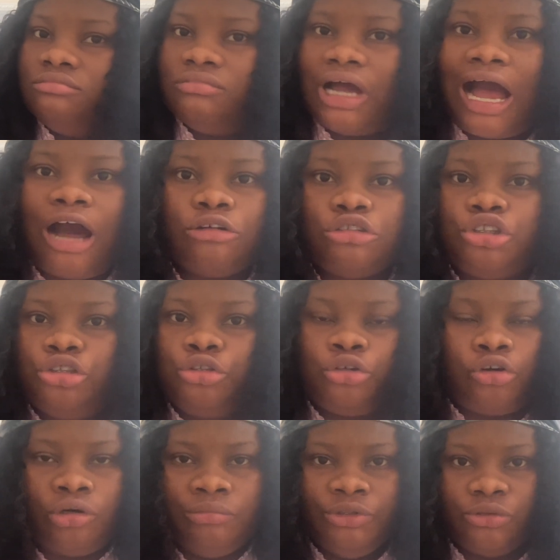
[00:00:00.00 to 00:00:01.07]
How do you
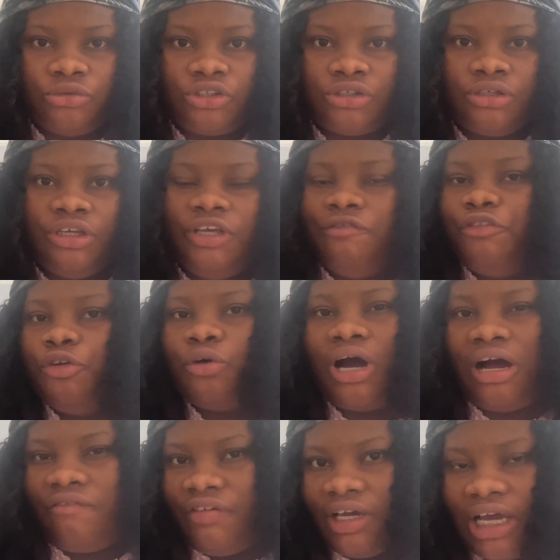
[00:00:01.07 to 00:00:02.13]
commute if you don't
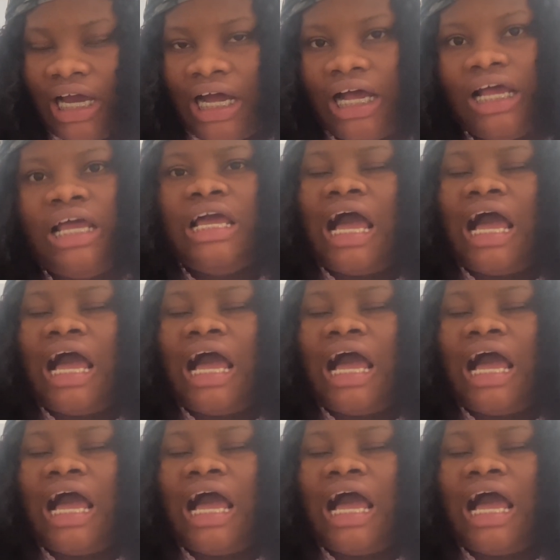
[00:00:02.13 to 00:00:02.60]
have a car?